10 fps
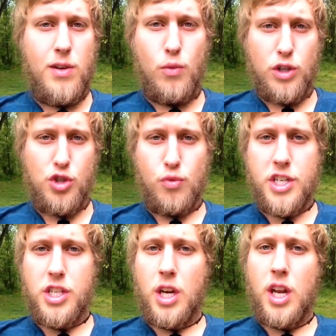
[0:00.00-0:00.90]
which is
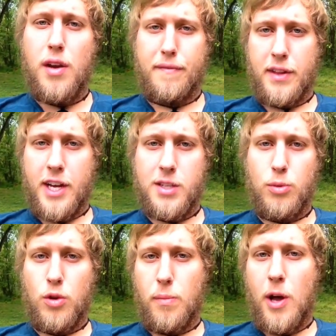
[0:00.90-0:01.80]
rigid and
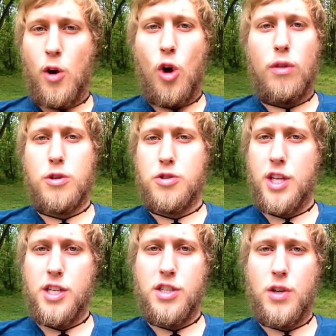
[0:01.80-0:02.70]
inflexible about all those
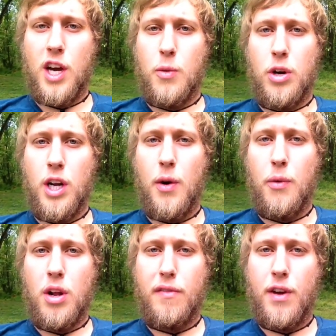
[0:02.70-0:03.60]
things that you kind of want to get
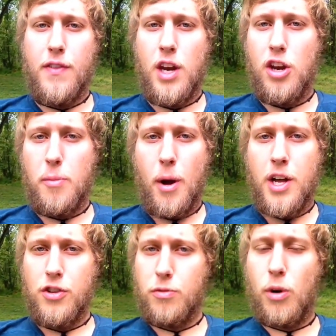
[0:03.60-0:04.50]
rid of, and then in your
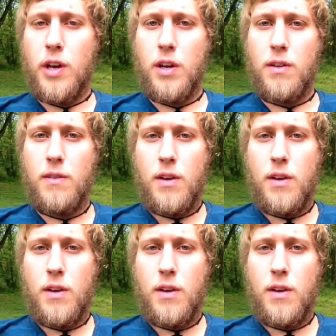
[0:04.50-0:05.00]
mind just break it